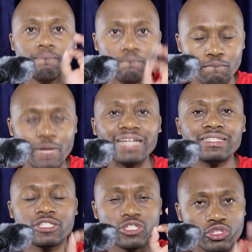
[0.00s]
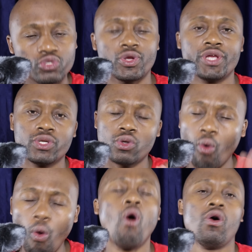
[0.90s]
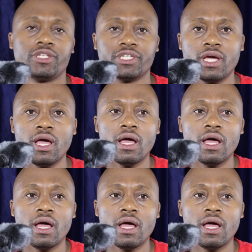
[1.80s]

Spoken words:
Magistrate Court.